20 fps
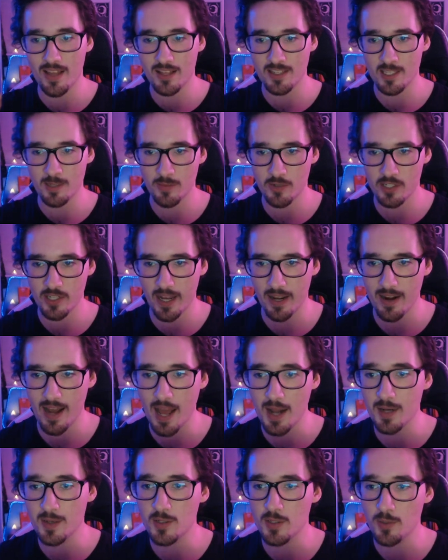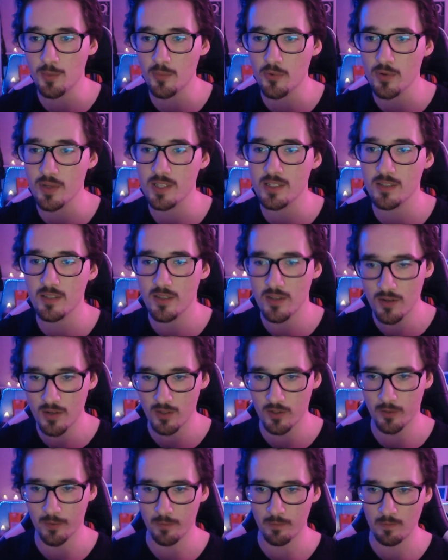that super chat, and to Priest Unicorn.